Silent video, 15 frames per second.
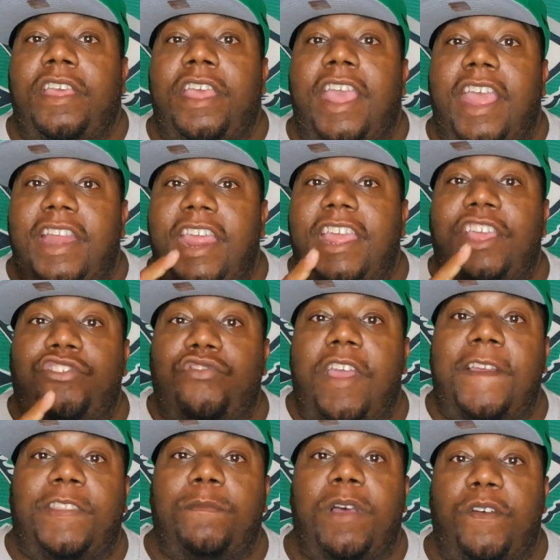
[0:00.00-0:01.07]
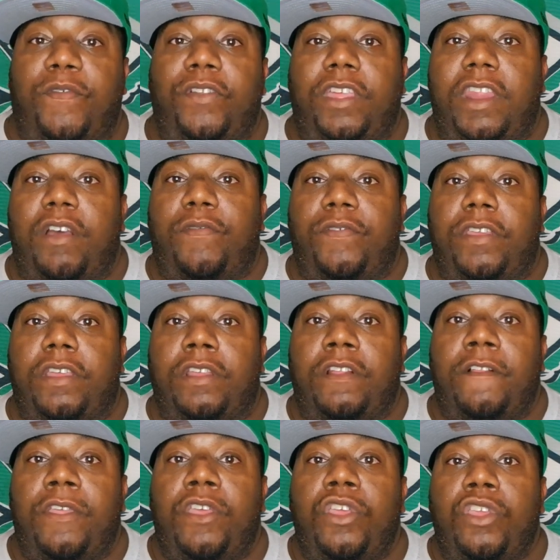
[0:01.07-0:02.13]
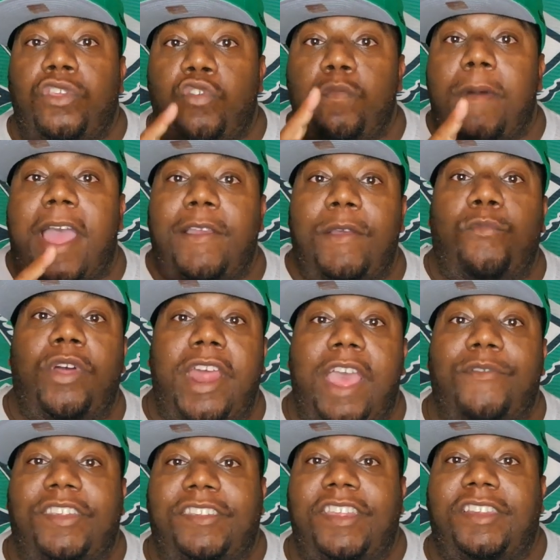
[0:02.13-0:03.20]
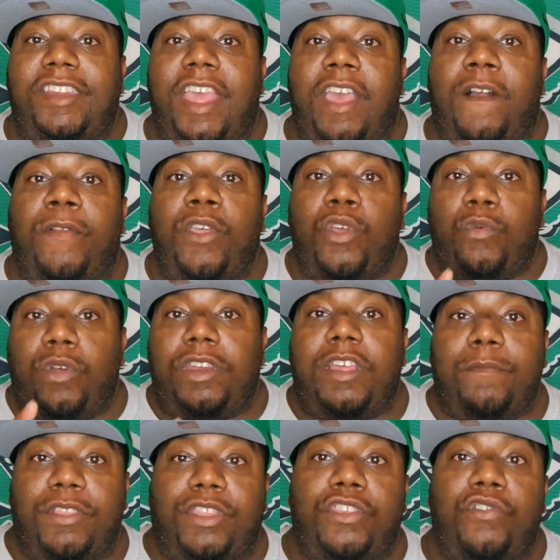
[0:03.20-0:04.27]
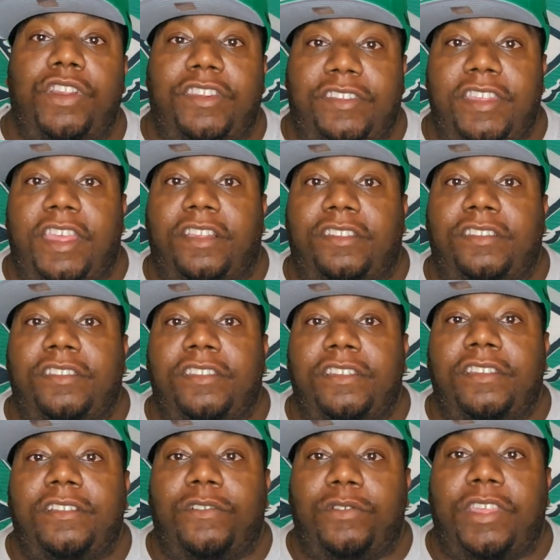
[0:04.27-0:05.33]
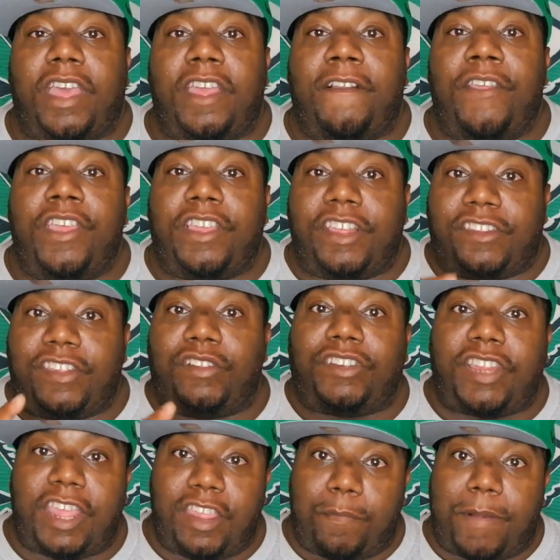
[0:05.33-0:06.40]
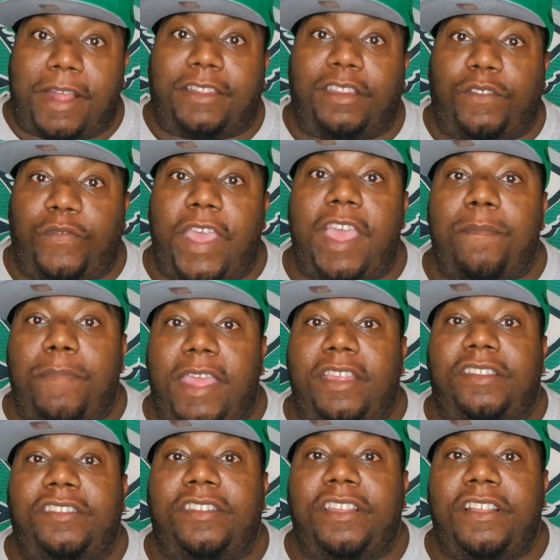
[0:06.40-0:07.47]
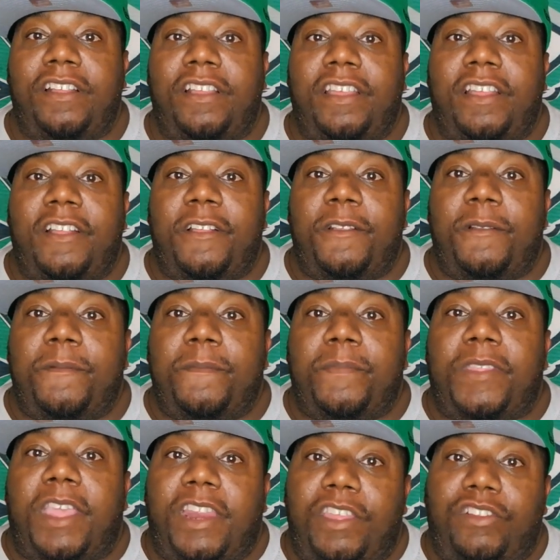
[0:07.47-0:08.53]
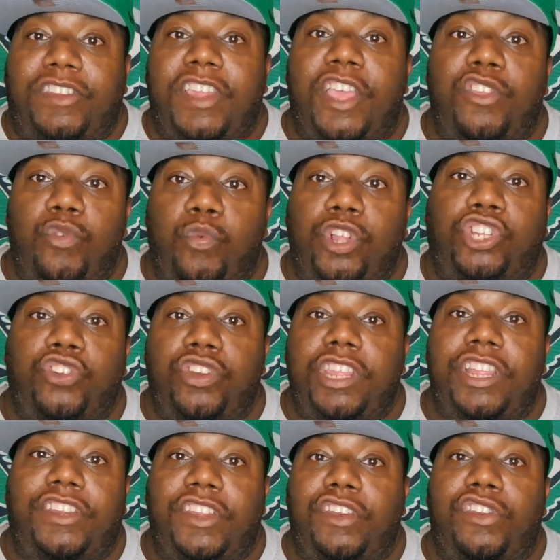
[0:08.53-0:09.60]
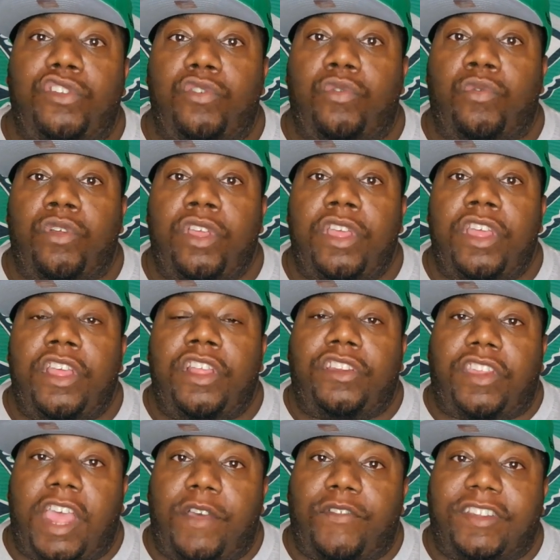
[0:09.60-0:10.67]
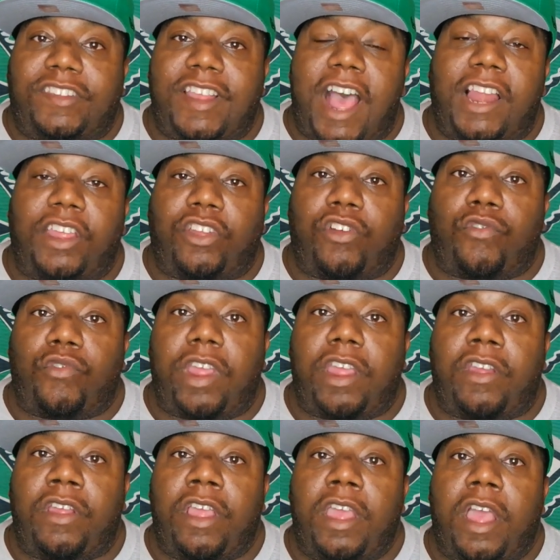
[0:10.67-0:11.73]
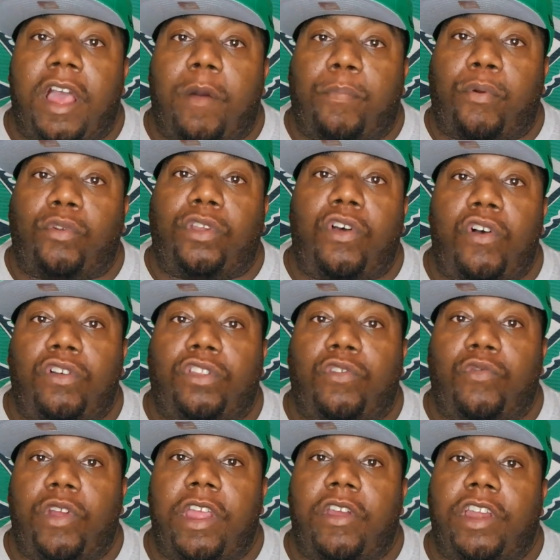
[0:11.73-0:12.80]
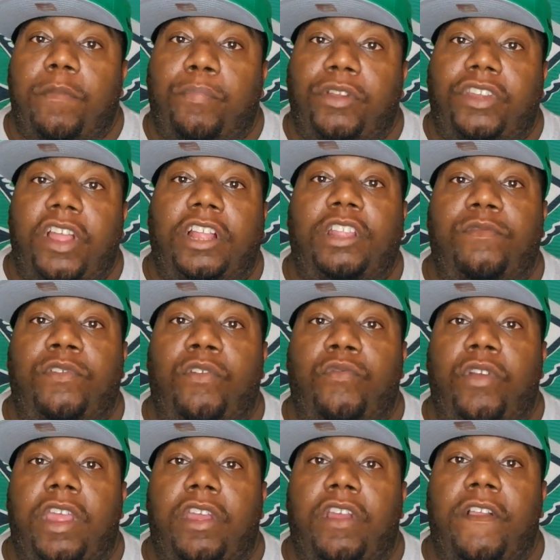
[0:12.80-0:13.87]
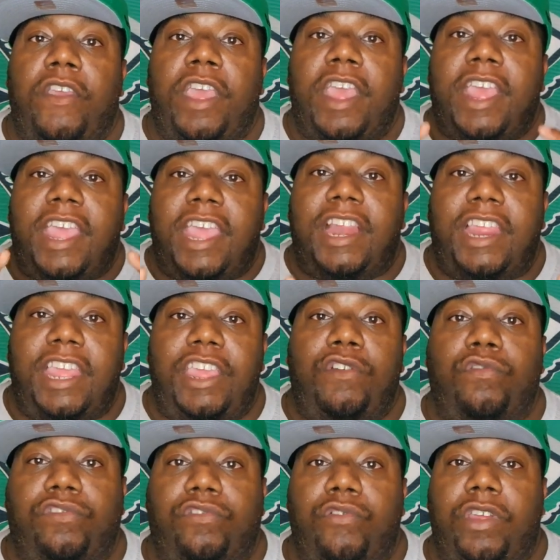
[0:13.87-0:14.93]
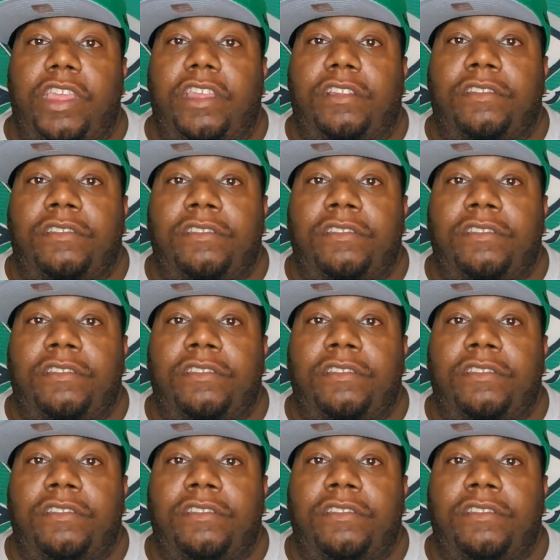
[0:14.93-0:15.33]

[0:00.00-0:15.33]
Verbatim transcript: and they get drafted by Philadelphia, you might want to have a sit down with number thirty-six, okay? Because he'll tell you about his fan base, and he'll tell you what you need to do to have a solid career, a prolonged career, and a productive career in the Eagles green.